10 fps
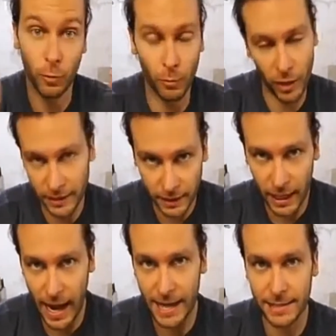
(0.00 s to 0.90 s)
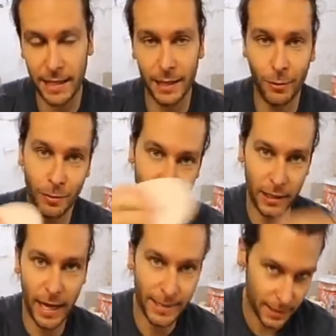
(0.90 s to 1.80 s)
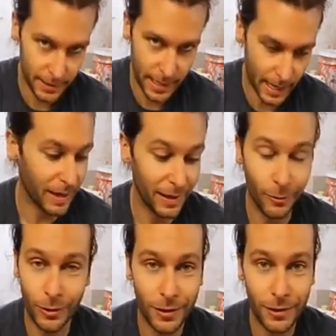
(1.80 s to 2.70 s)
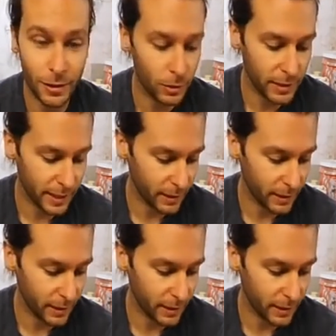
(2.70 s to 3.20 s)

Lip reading: We'll break the glass, and then we'll put the glass on top, and then we'll load the